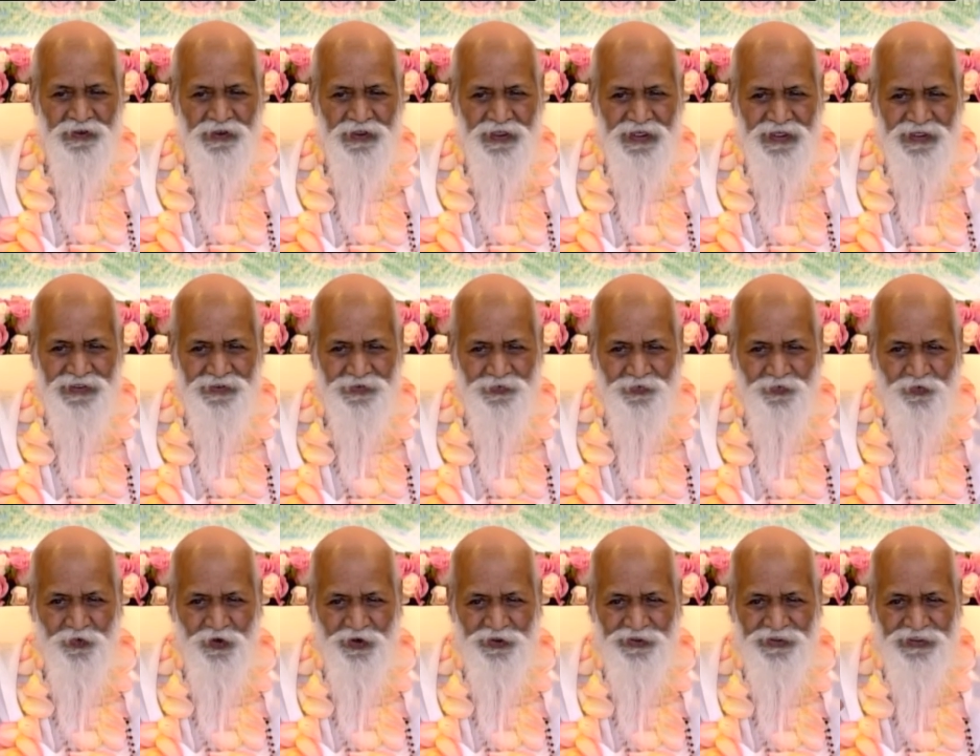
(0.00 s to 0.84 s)

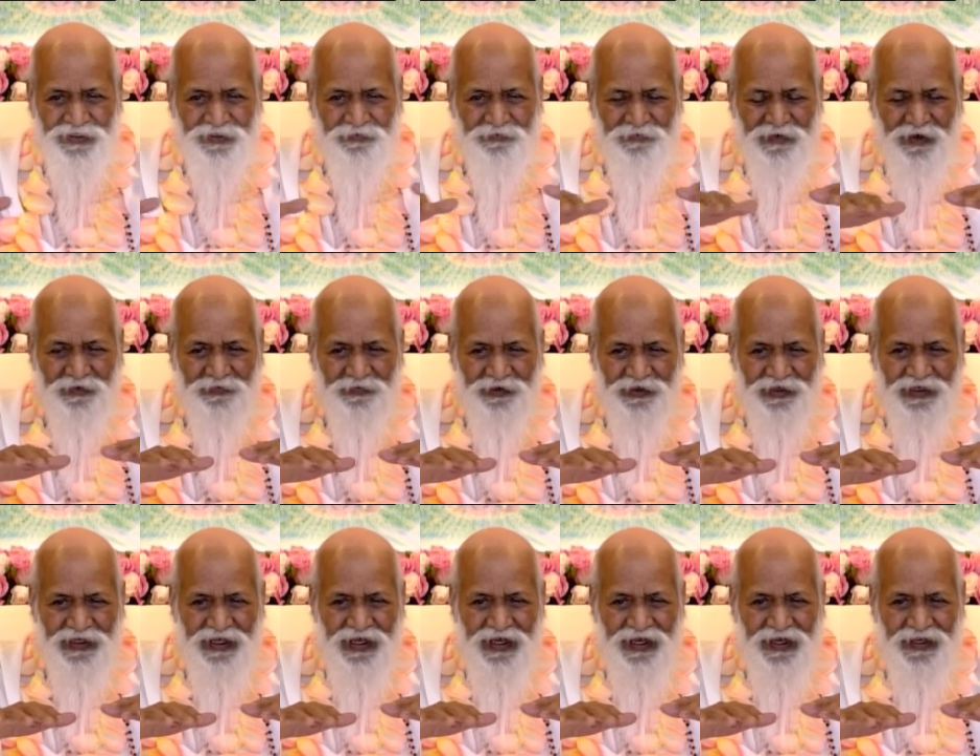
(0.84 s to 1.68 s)
And what the
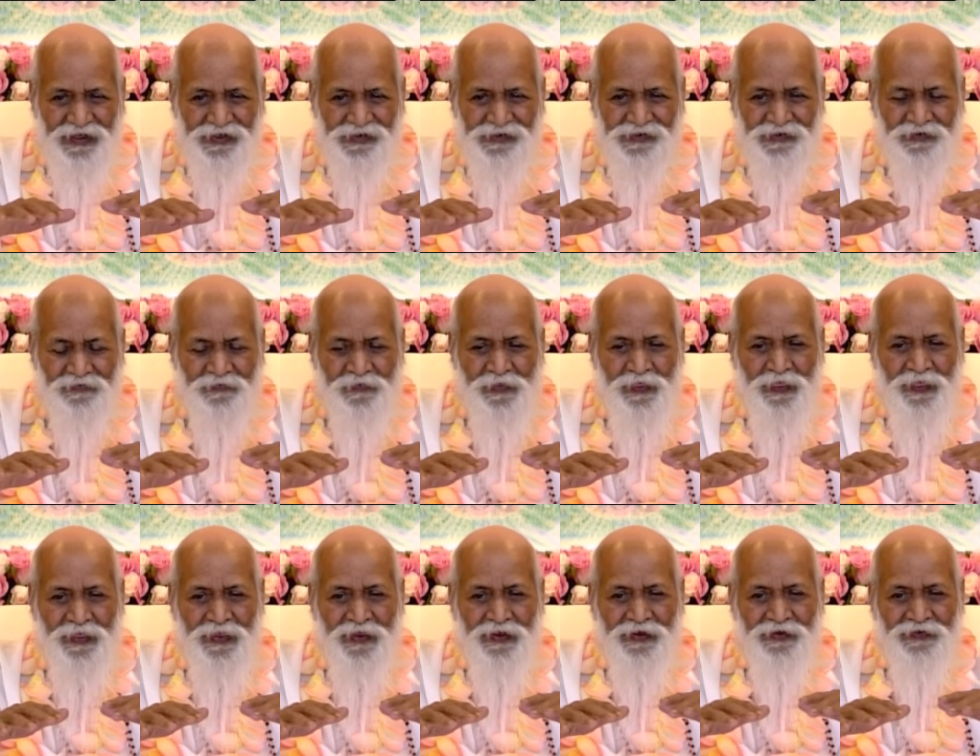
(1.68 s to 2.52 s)
memory has?
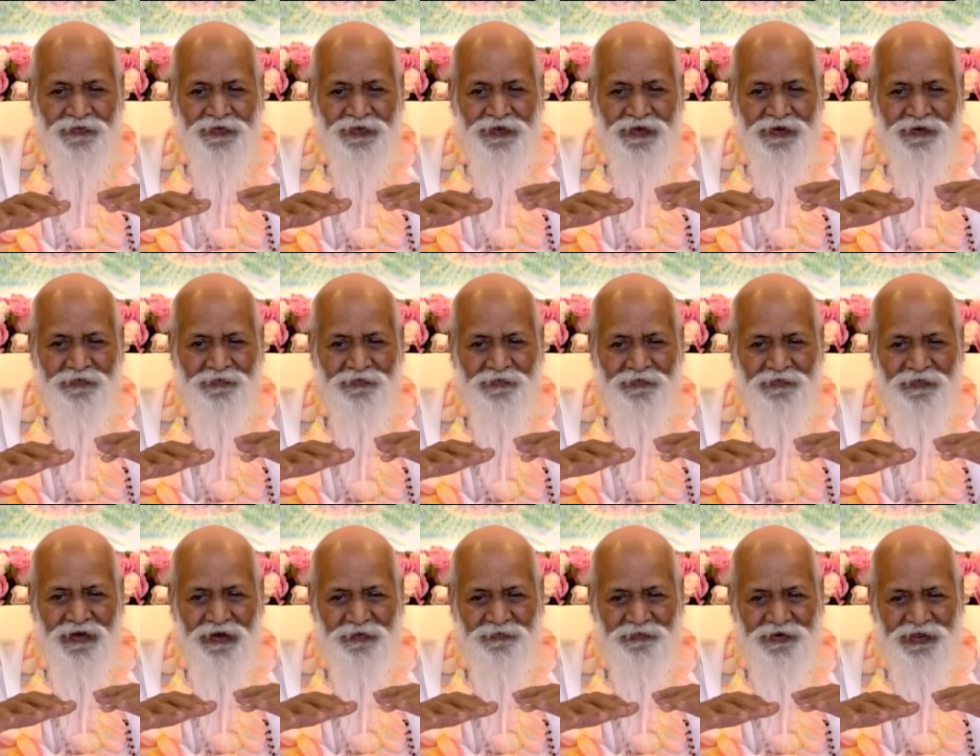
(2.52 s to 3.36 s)
The
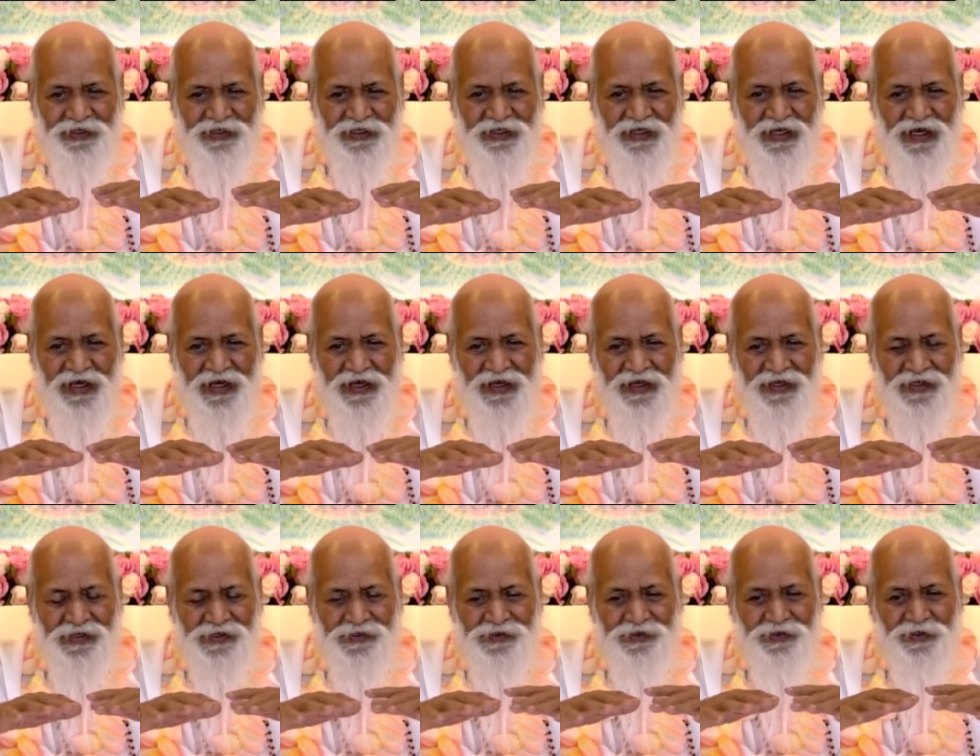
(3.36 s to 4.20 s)
memory
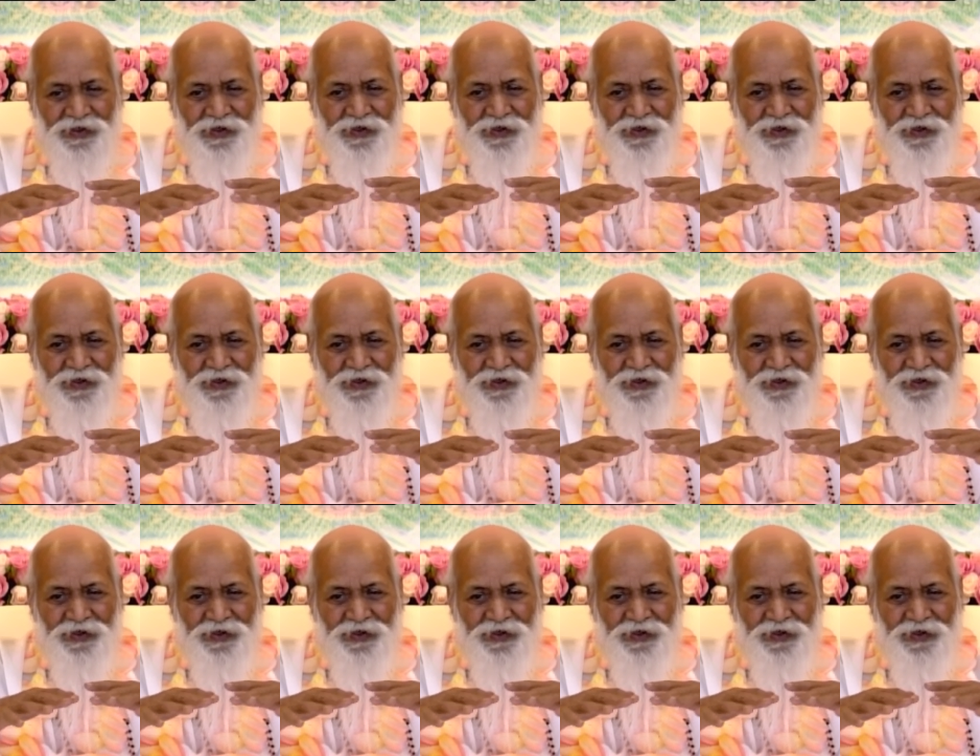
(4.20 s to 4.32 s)
has